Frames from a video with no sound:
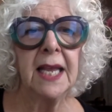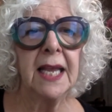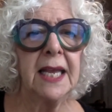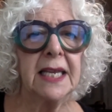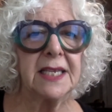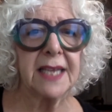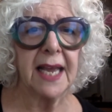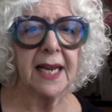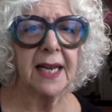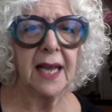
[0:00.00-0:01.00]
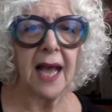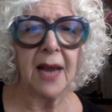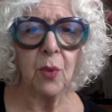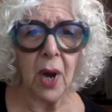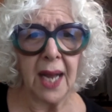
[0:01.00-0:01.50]
He said, "I
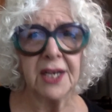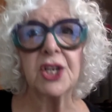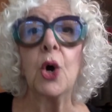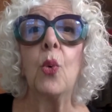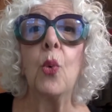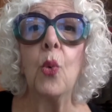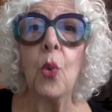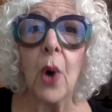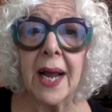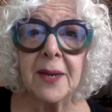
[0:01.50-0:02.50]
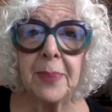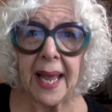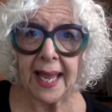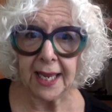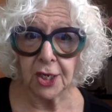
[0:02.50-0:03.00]
want one
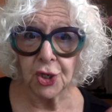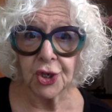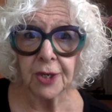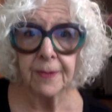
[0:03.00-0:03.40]
page.